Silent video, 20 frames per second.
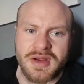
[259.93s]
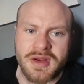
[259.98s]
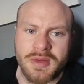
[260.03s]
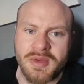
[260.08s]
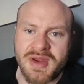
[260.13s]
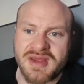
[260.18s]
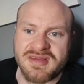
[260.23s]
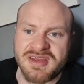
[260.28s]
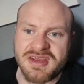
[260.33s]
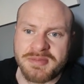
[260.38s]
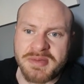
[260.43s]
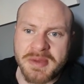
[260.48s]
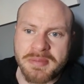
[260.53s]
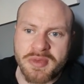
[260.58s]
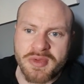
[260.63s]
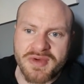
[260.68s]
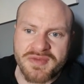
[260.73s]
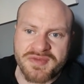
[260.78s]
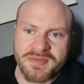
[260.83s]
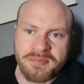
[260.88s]
Whereas these
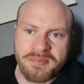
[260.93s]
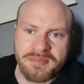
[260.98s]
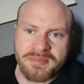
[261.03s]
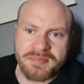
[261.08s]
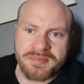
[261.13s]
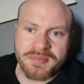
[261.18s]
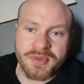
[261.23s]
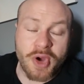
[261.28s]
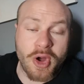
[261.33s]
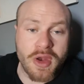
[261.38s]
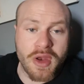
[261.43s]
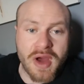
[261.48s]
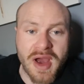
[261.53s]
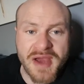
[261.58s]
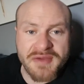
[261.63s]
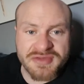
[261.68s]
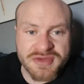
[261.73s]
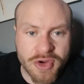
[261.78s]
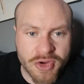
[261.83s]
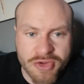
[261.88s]
people have got
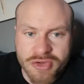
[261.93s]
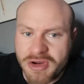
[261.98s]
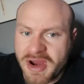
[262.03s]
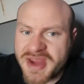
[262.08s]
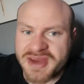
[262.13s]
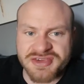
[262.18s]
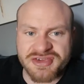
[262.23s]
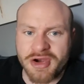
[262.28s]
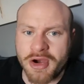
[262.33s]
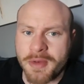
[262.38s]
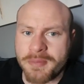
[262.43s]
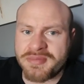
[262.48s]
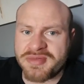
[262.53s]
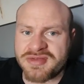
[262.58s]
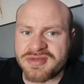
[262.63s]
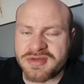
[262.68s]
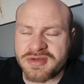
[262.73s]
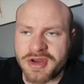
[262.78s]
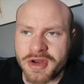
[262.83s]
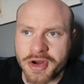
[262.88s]
lives, got great
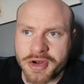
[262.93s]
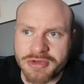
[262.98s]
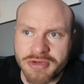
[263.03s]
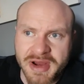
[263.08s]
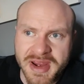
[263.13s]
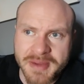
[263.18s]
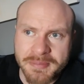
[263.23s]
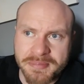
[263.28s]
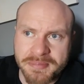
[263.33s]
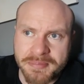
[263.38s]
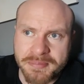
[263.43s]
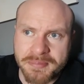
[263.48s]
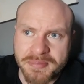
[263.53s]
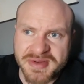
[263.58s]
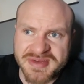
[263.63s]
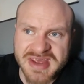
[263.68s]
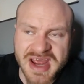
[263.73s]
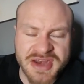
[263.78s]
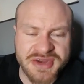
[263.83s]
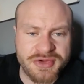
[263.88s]
jobs, you know, great
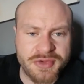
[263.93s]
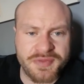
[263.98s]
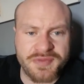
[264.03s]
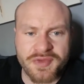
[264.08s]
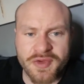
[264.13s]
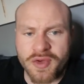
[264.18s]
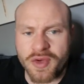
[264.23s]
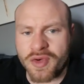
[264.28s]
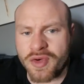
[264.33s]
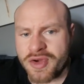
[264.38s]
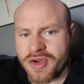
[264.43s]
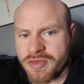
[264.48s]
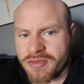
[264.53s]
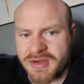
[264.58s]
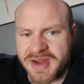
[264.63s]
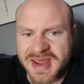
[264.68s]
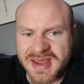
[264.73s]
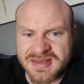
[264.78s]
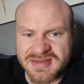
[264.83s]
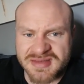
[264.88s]
potential for
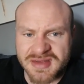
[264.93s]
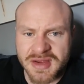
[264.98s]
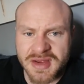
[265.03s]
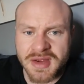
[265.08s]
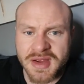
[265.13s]
careers.